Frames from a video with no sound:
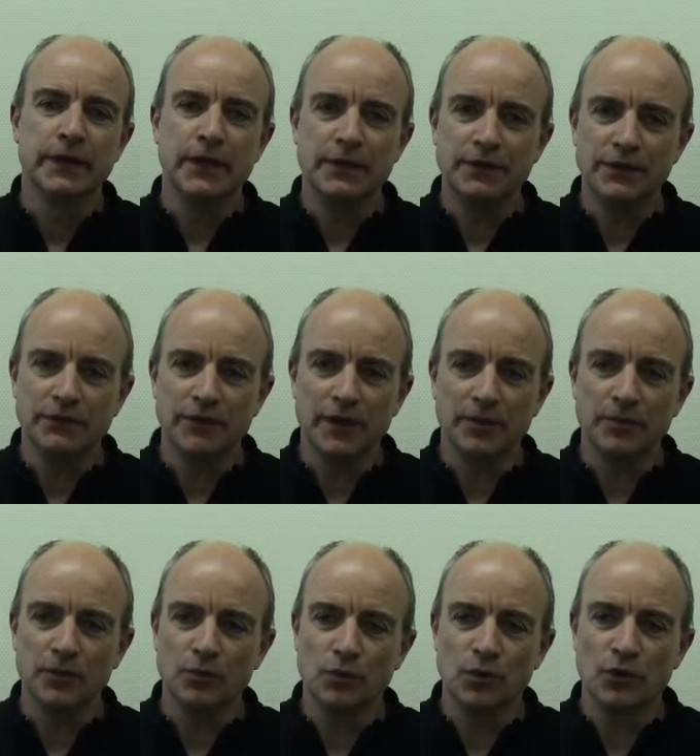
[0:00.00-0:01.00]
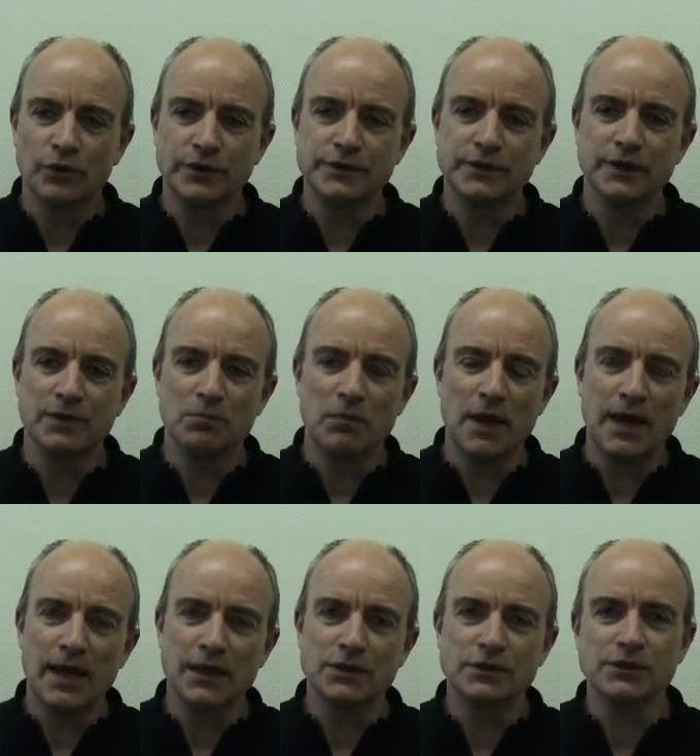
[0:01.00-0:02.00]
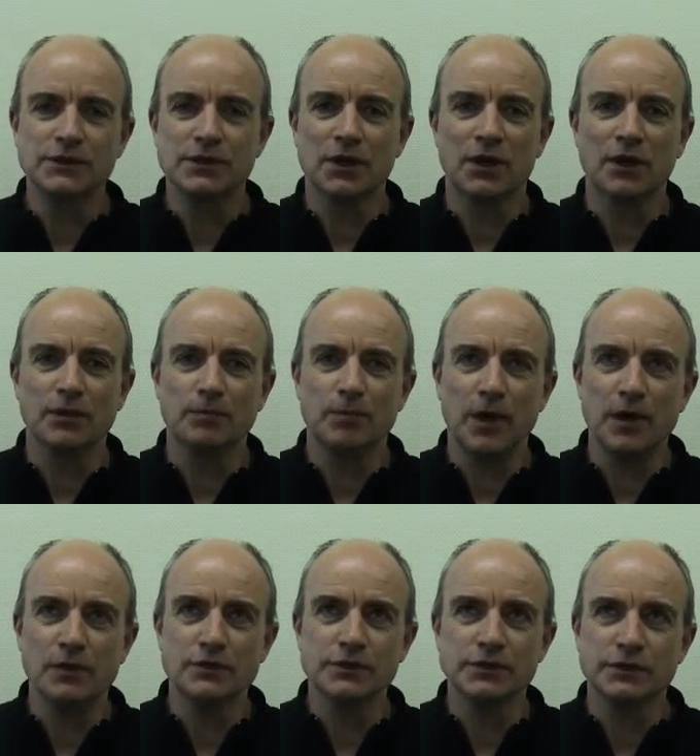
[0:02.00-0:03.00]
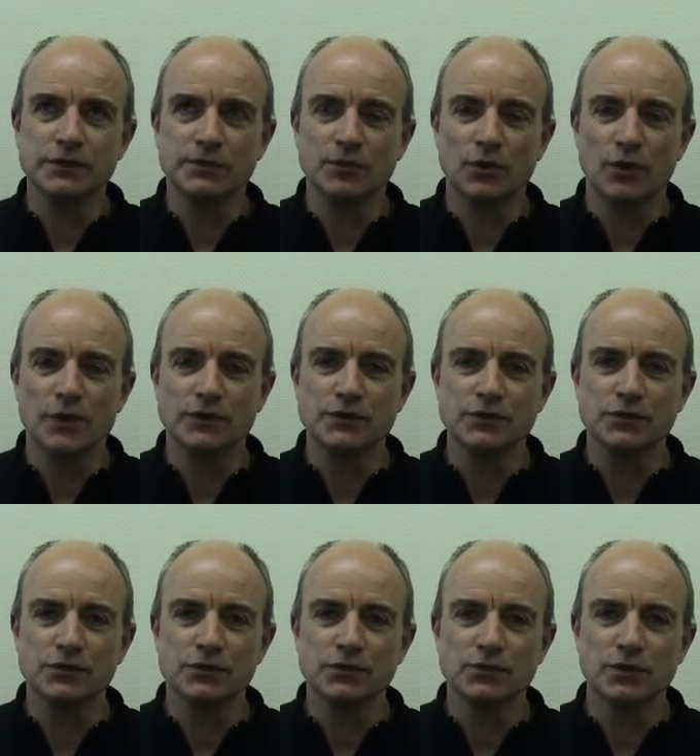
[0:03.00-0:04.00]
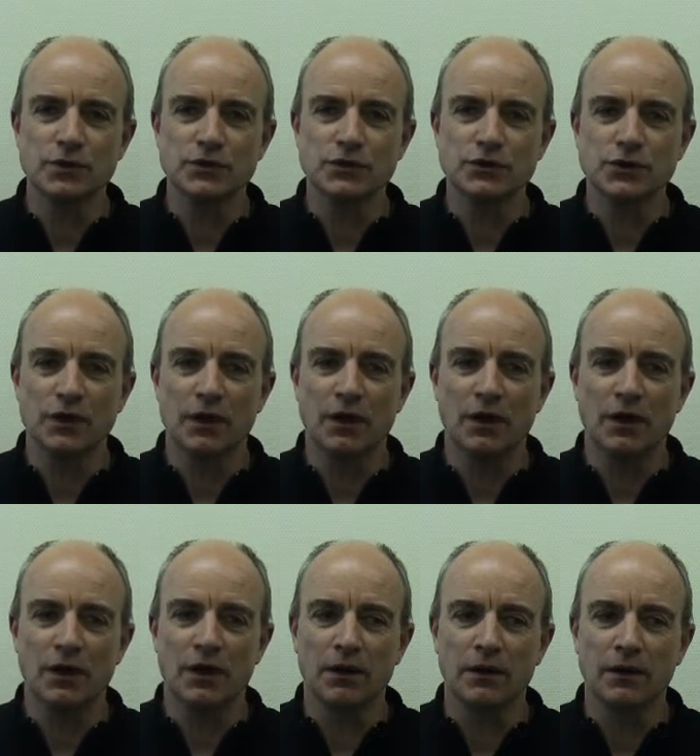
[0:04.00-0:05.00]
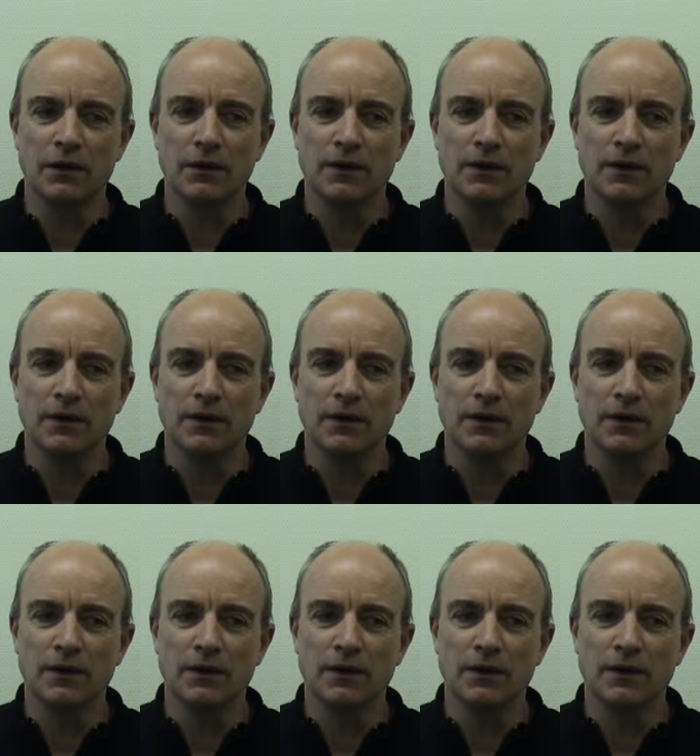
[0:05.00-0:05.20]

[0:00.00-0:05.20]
in the development world is that it may actually start posing some questions which are